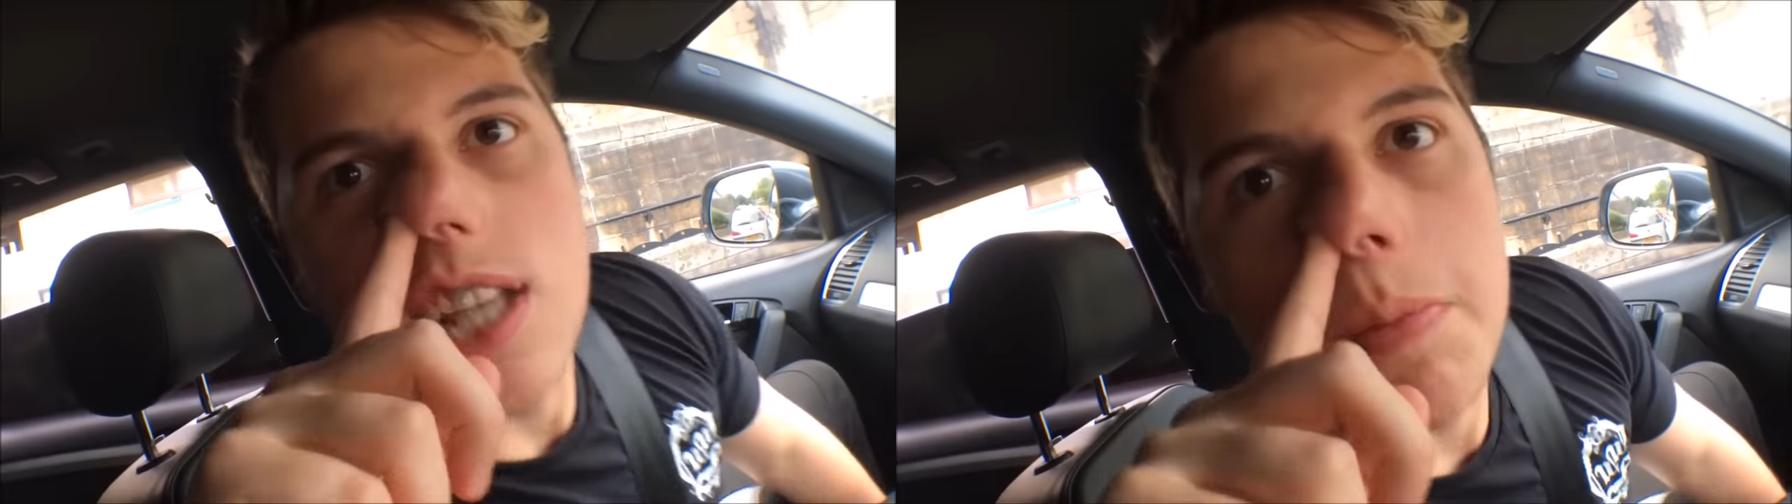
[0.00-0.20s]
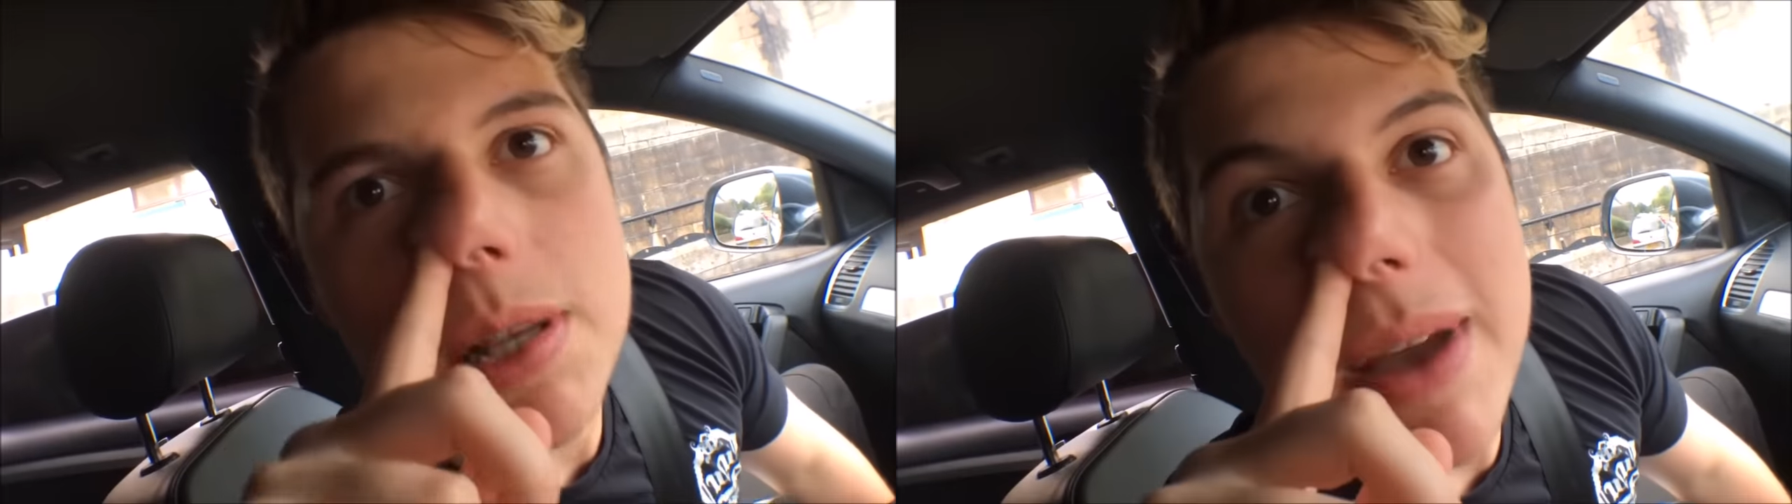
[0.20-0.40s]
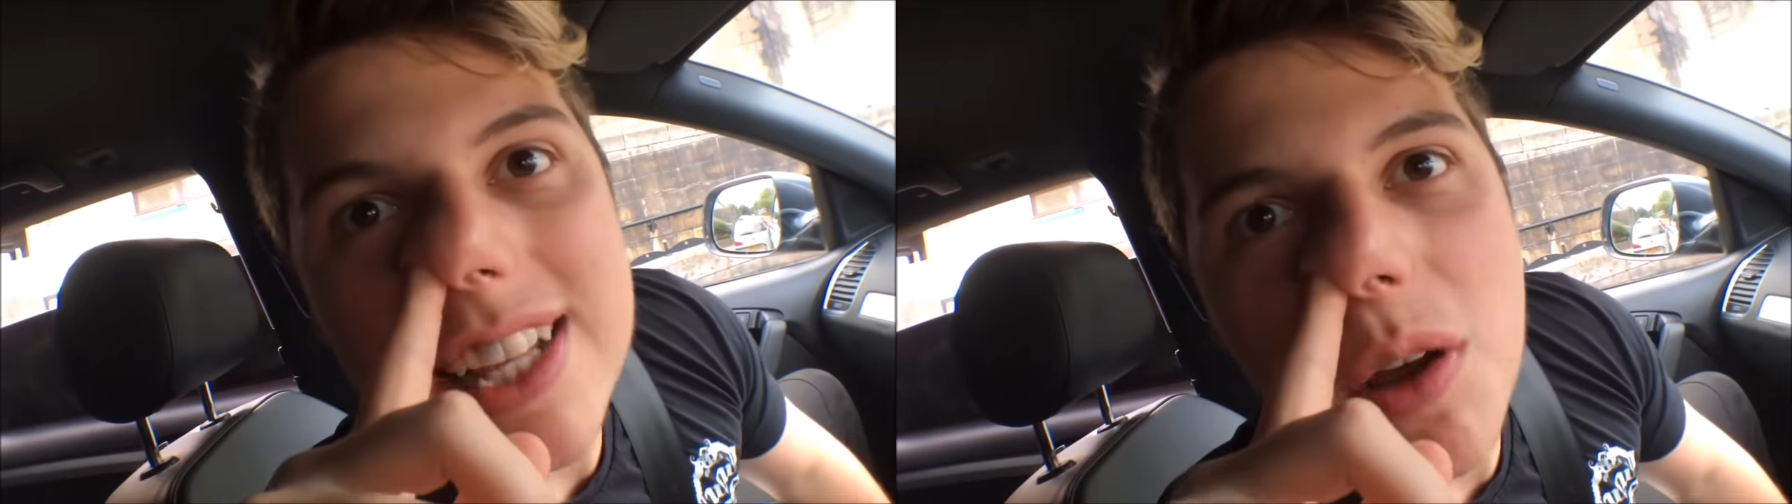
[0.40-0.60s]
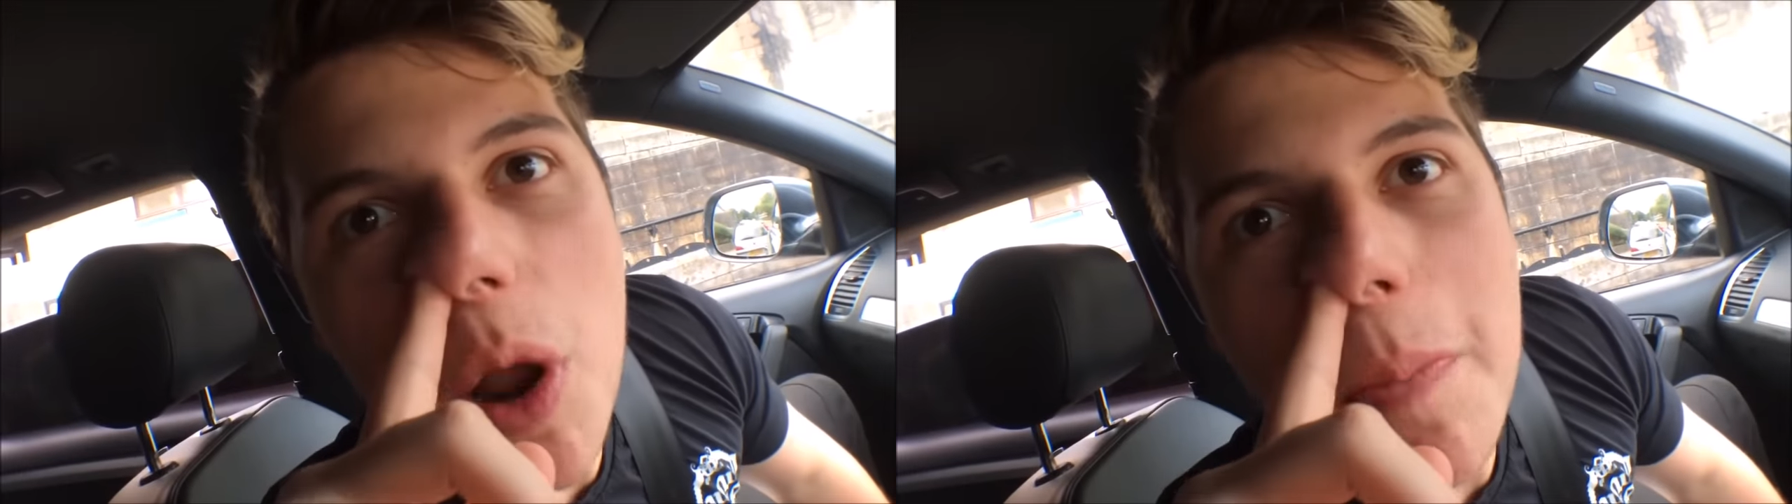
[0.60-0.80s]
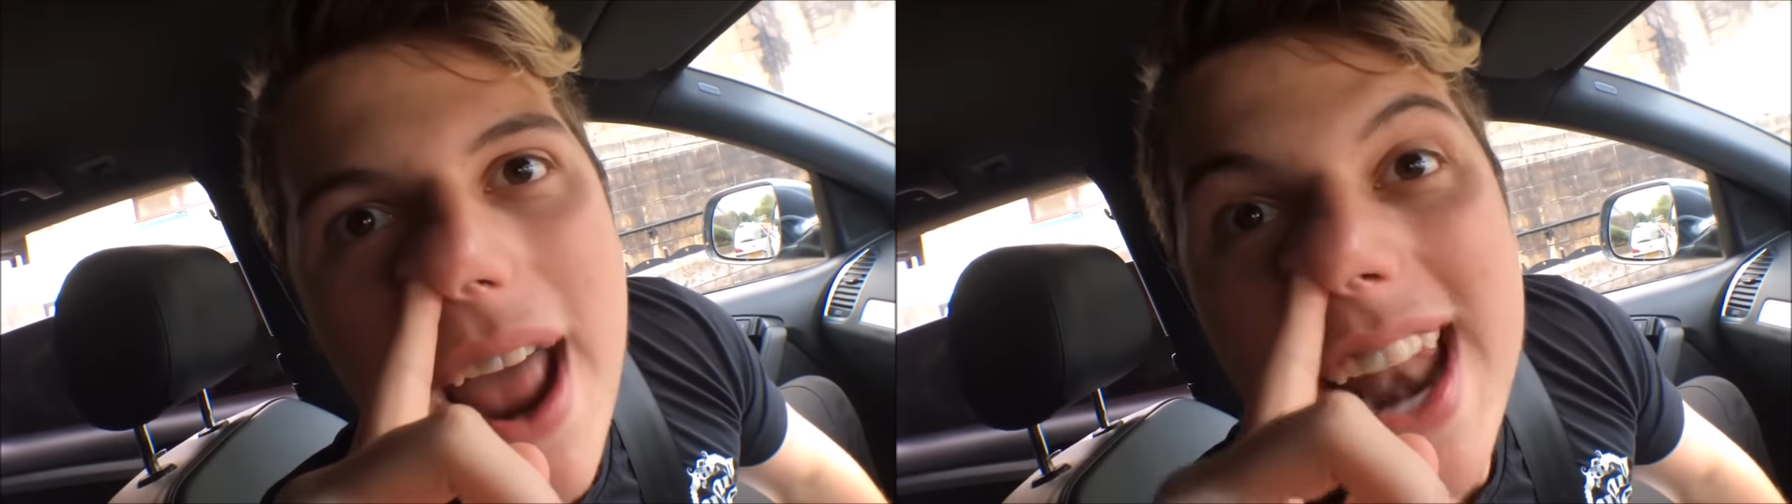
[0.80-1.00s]
Tell me something I don't
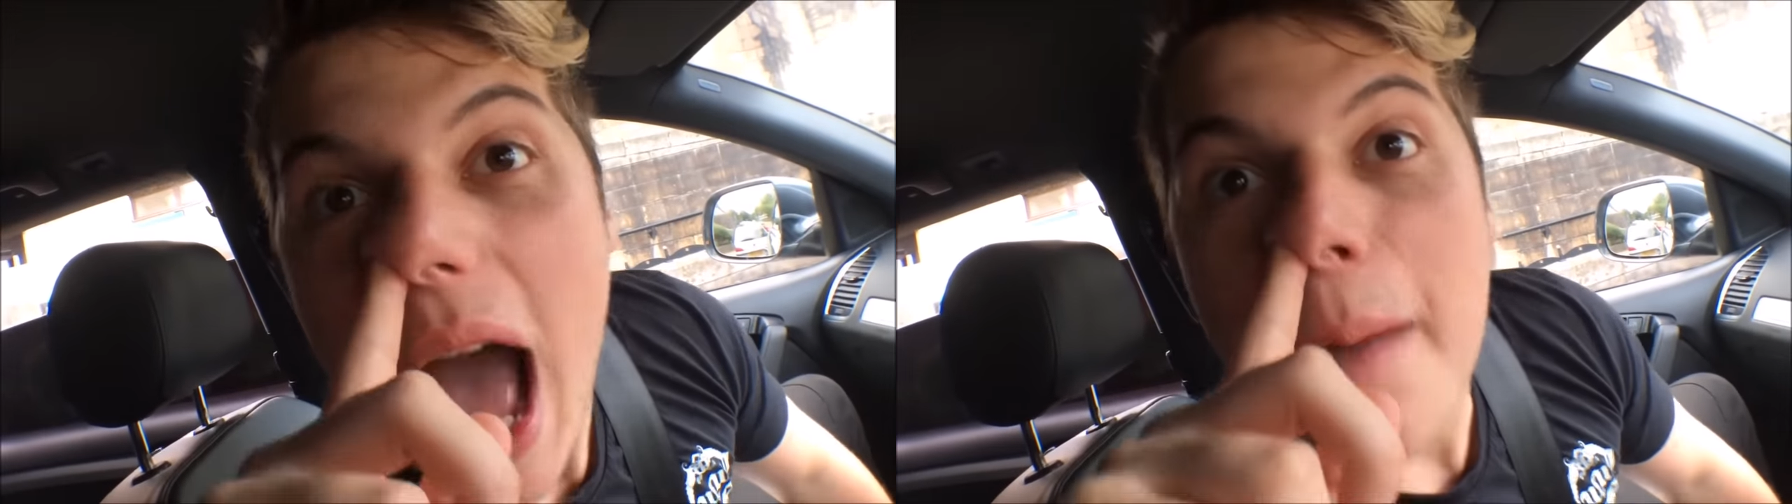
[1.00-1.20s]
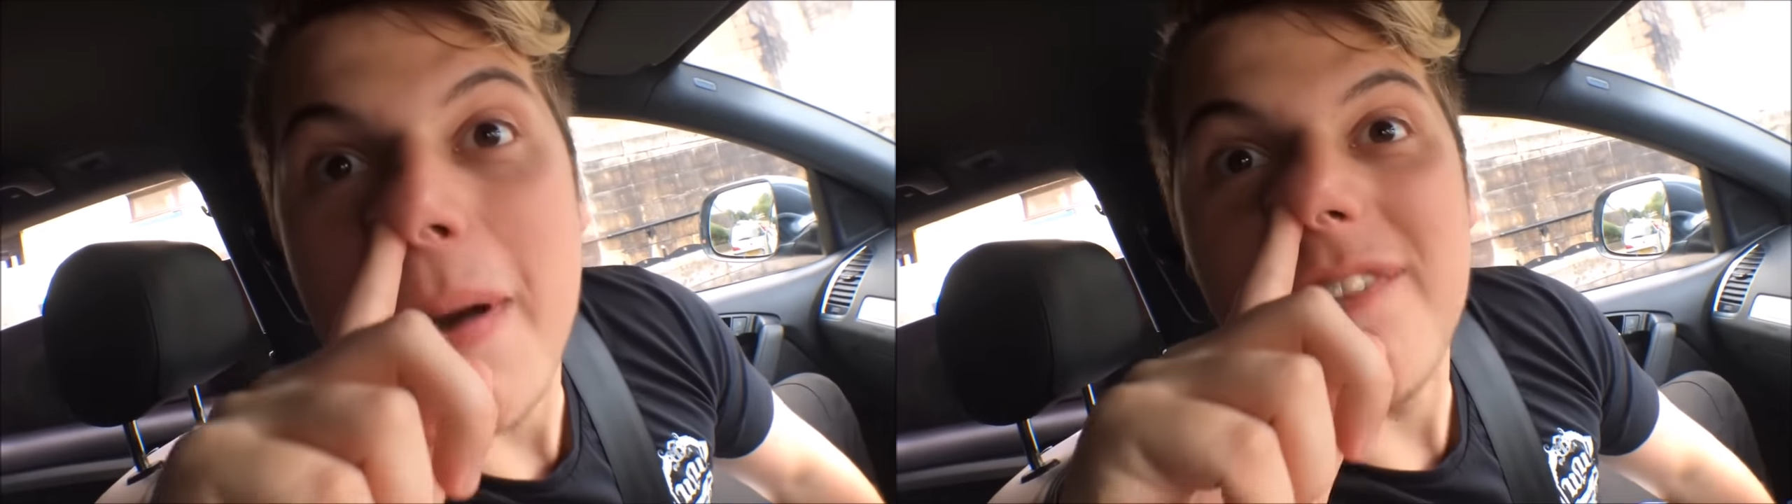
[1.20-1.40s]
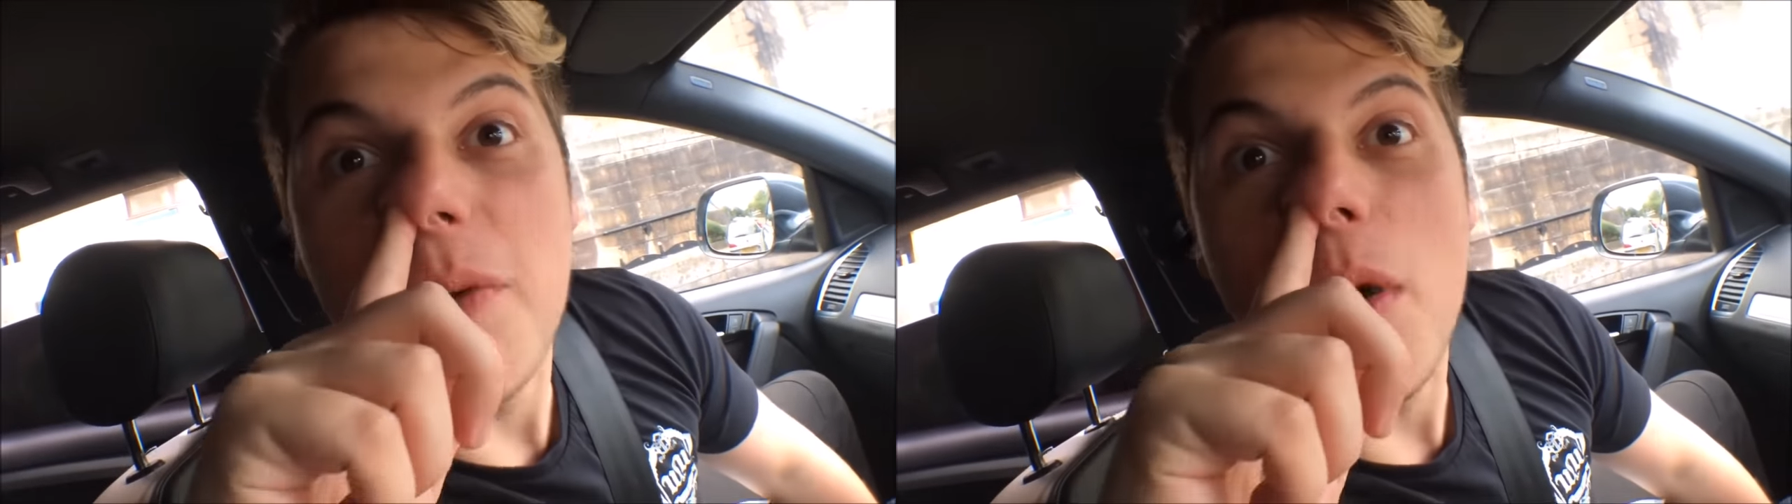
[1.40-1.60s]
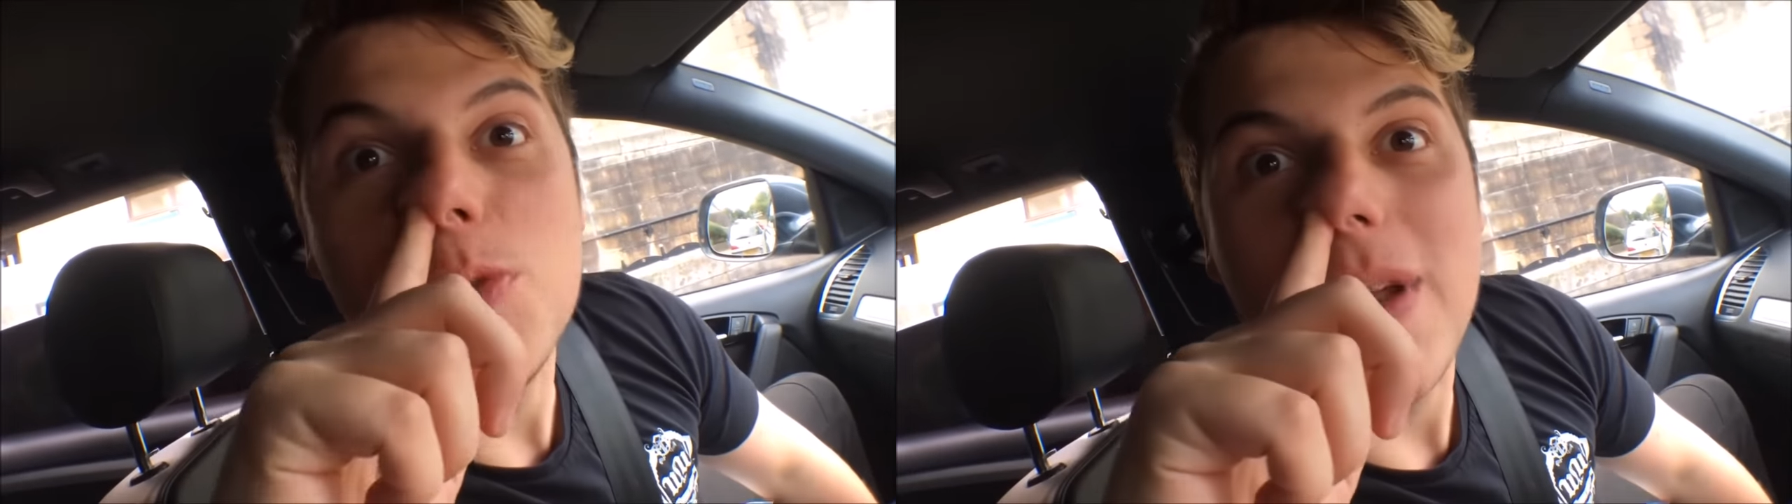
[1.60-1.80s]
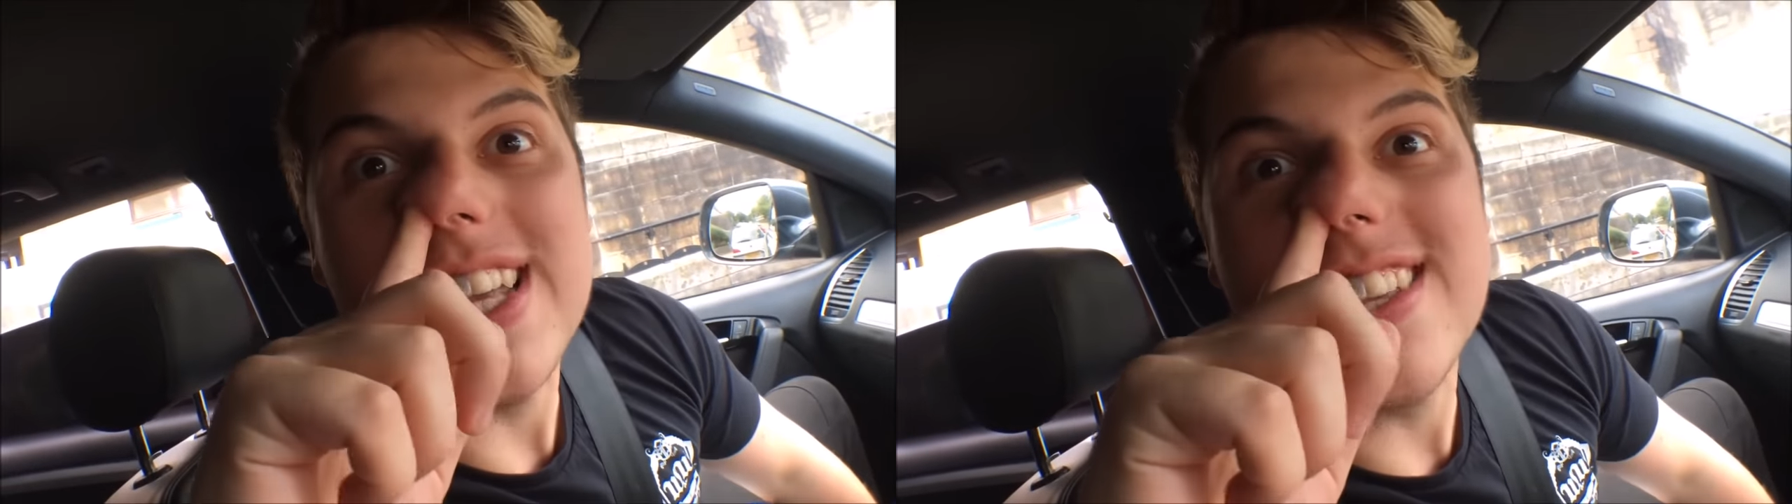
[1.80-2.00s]
know, Ben. I'm bad for
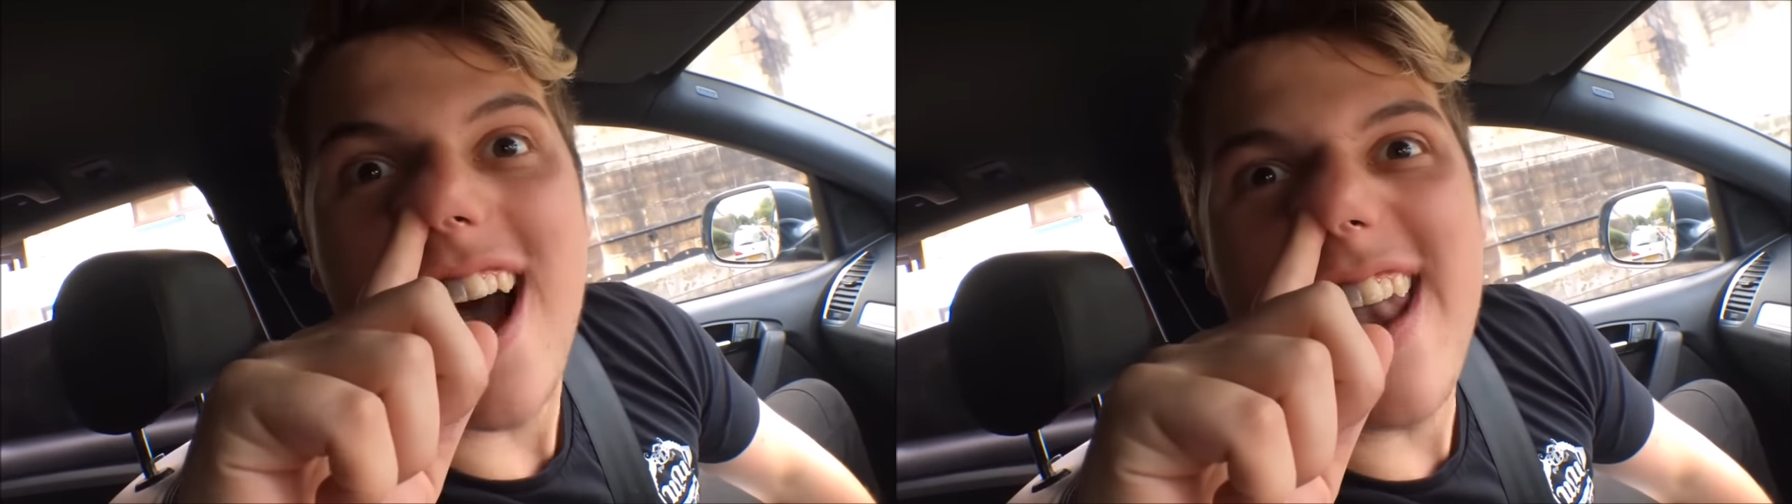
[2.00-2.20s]
most places,